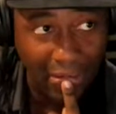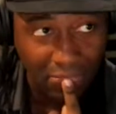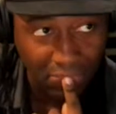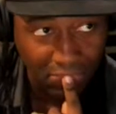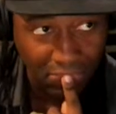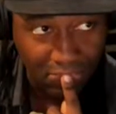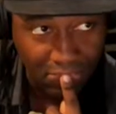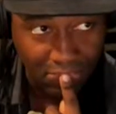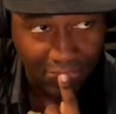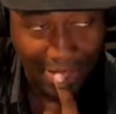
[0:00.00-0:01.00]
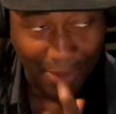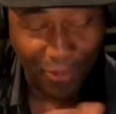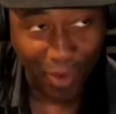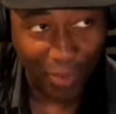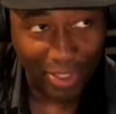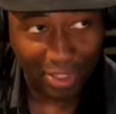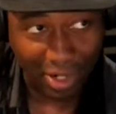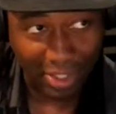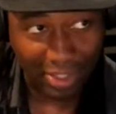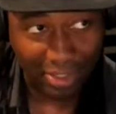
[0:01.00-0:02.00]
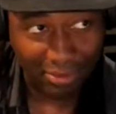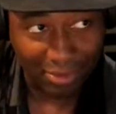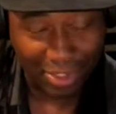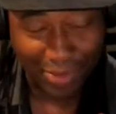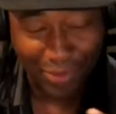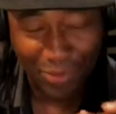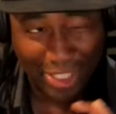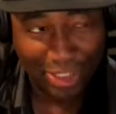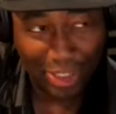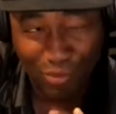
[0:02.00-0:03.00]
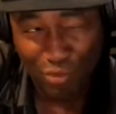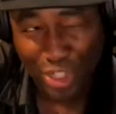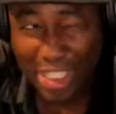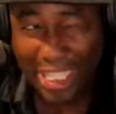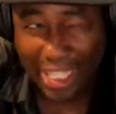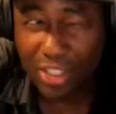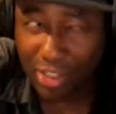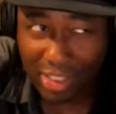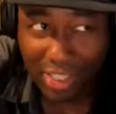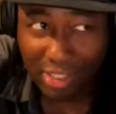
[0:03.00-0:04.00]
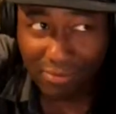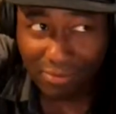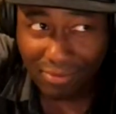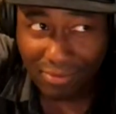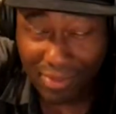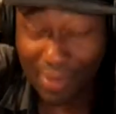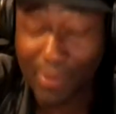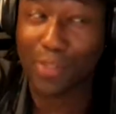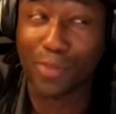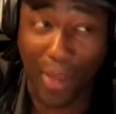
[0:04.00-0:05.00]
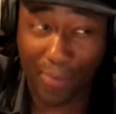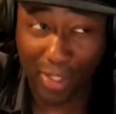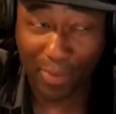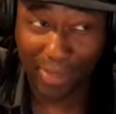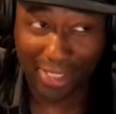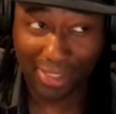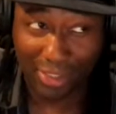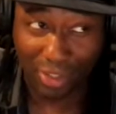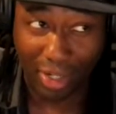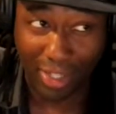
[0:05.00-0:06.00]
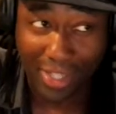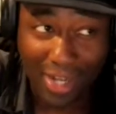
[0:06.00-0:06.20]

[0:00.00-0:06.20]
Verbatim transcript: Mm-hmm. Now, before we started, you said some really interesting. Mm-hmm. This might be a good place to start.